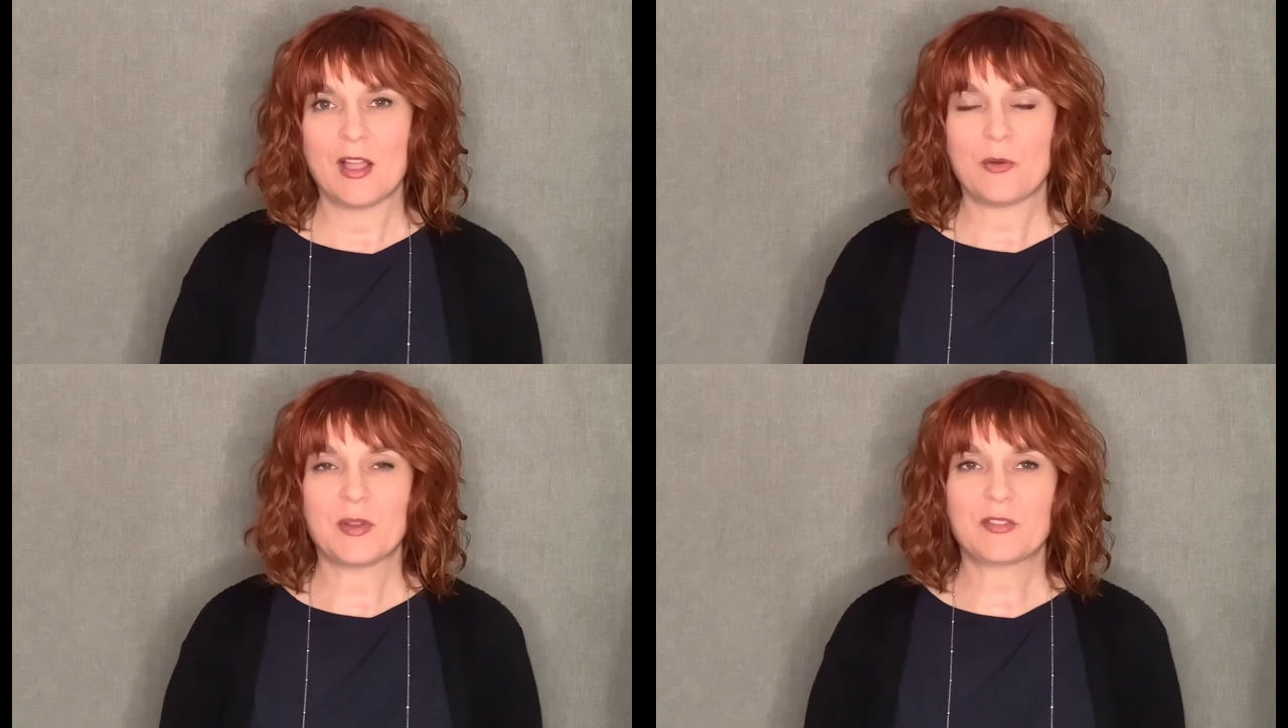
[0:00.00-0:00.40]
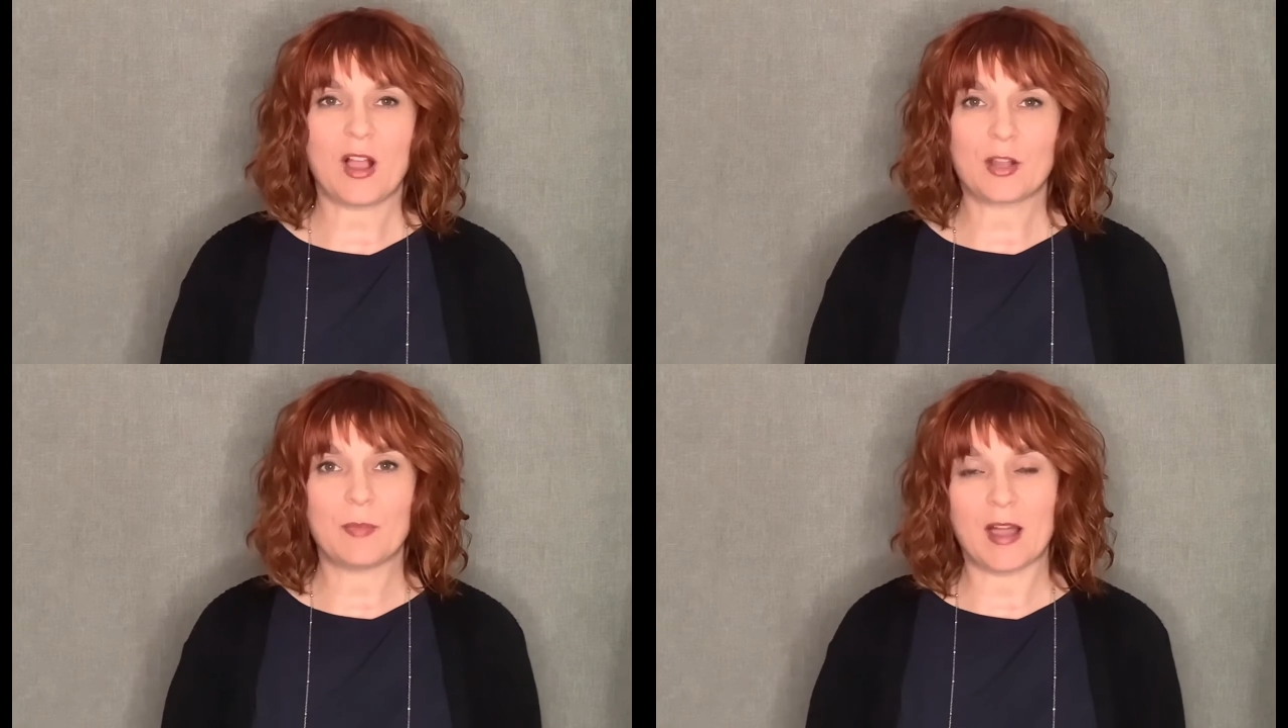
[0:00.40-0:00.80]
We
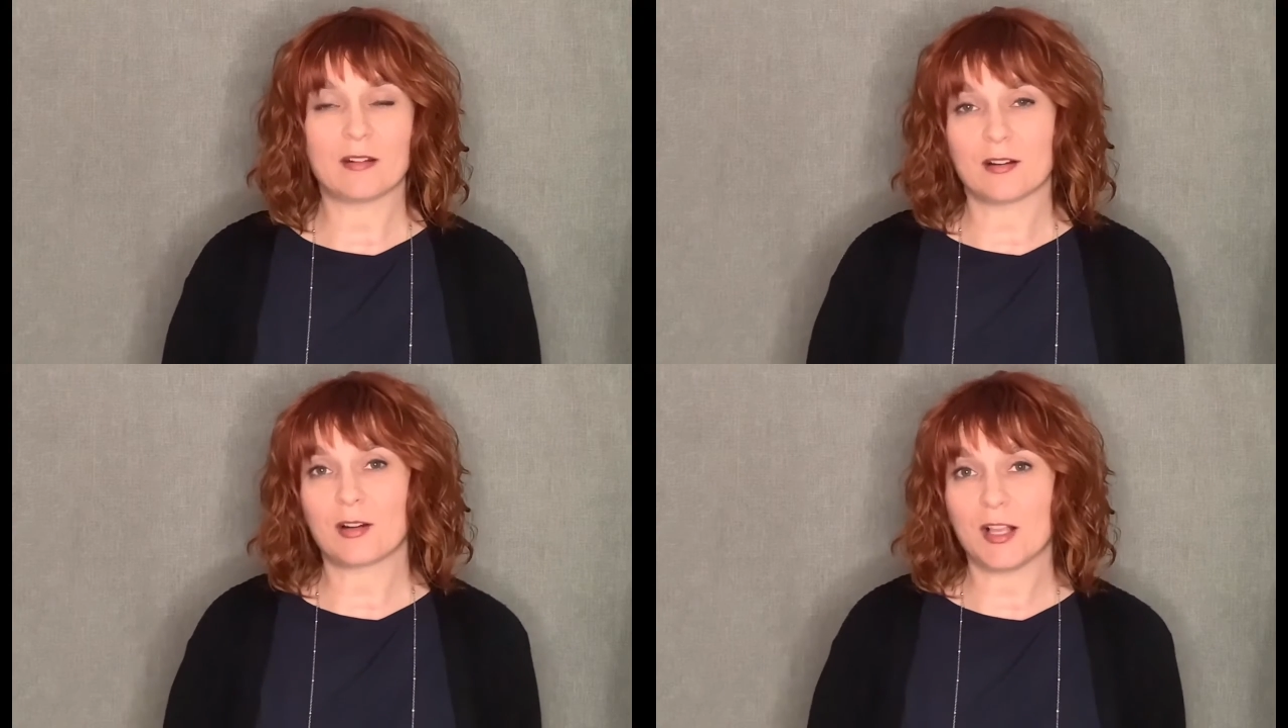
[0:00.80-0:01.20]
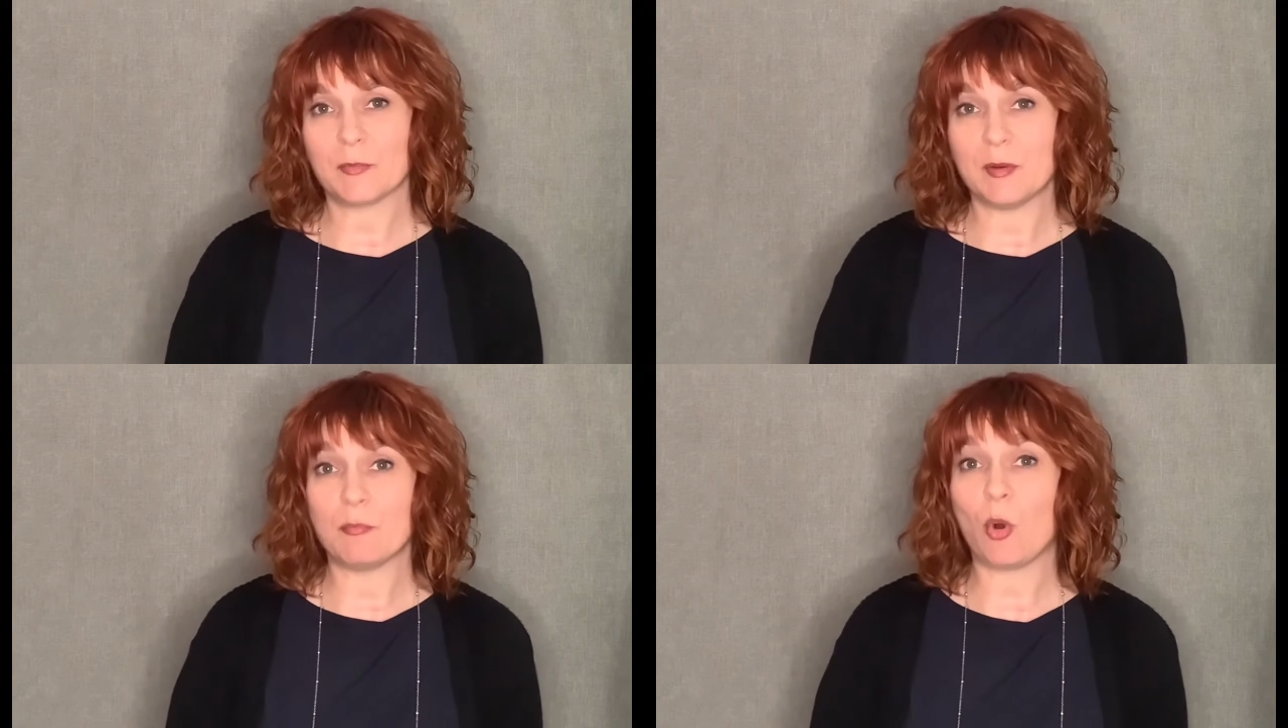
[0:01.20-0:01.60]
talk about her
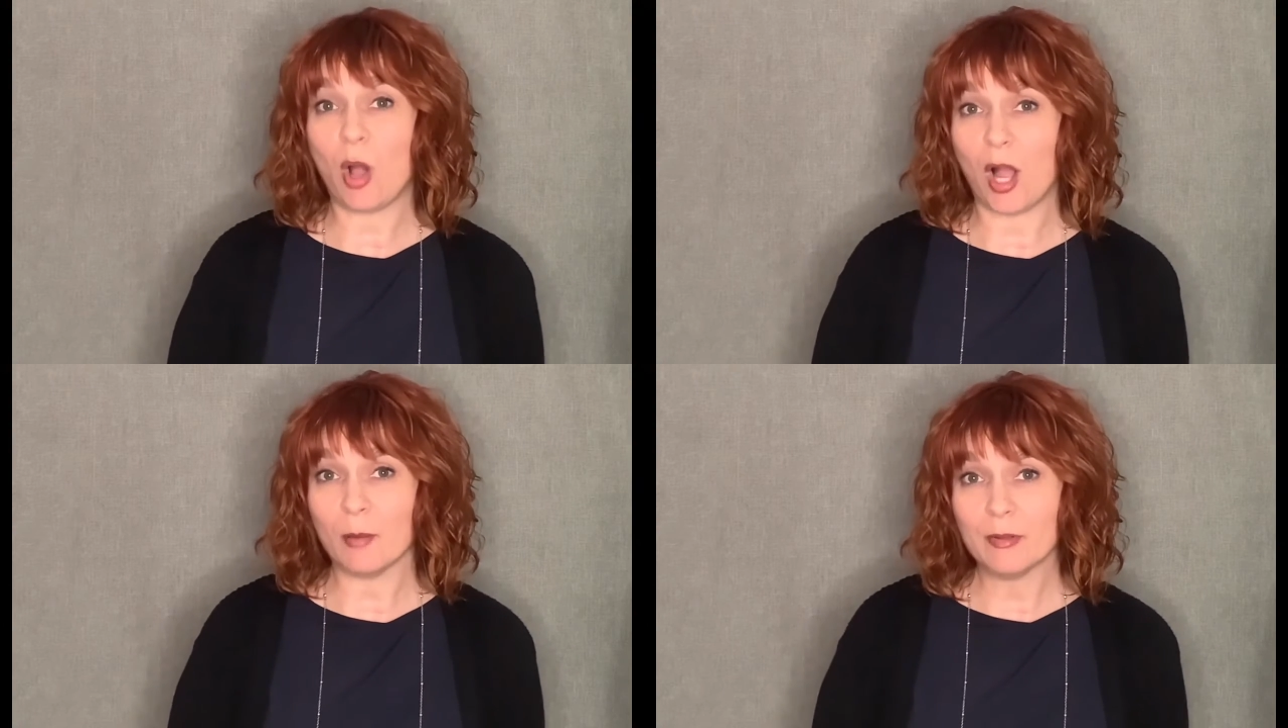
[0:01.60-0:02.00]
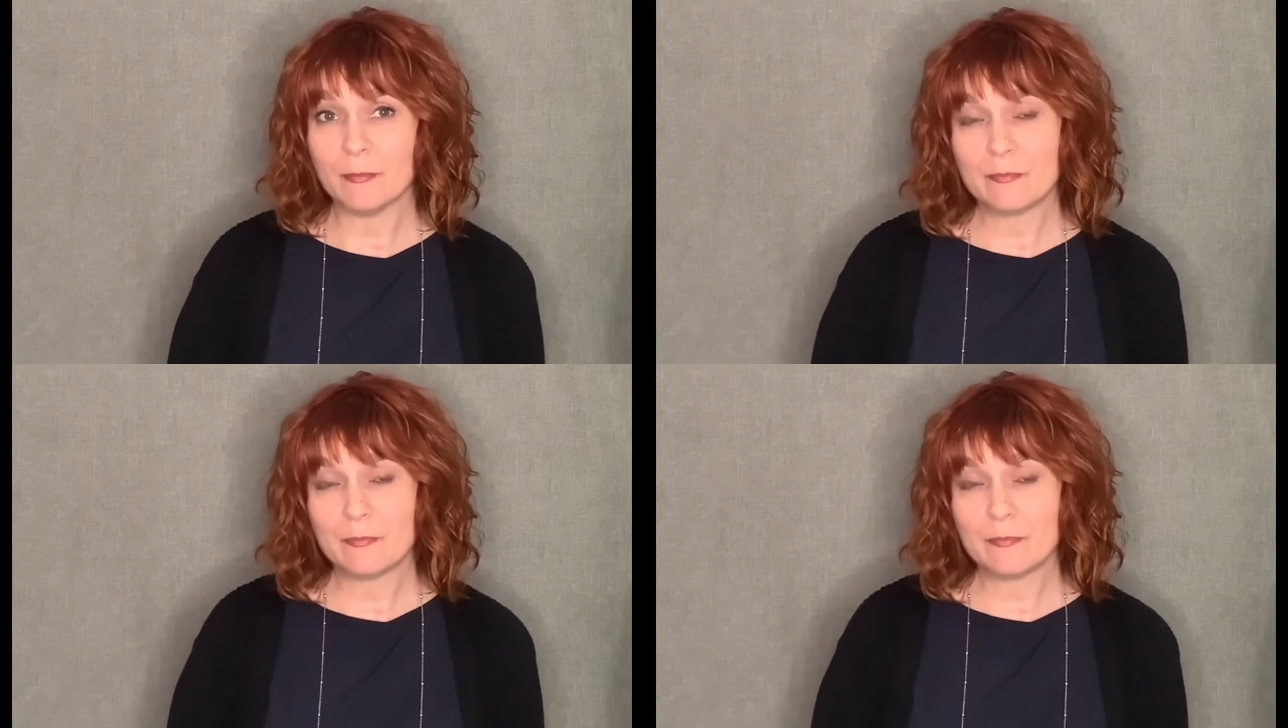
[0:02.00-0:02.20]
husband Bob